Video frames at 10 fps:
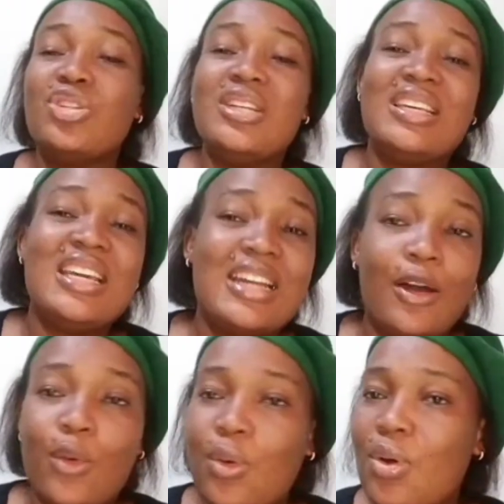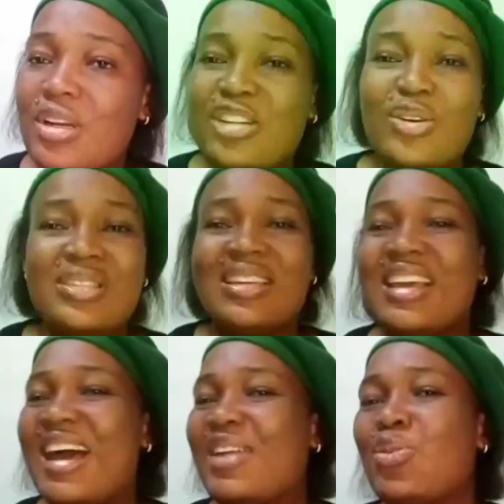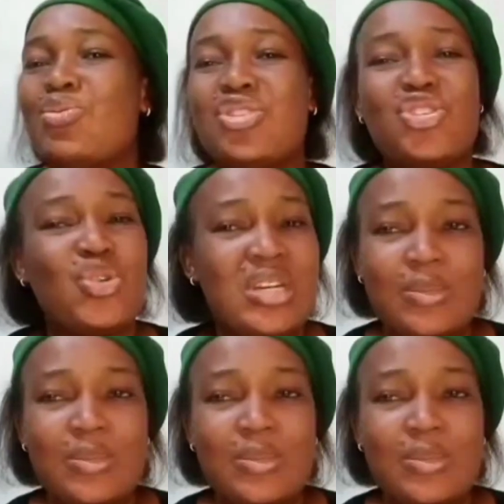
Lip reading: taking alcohol, he cannot restrain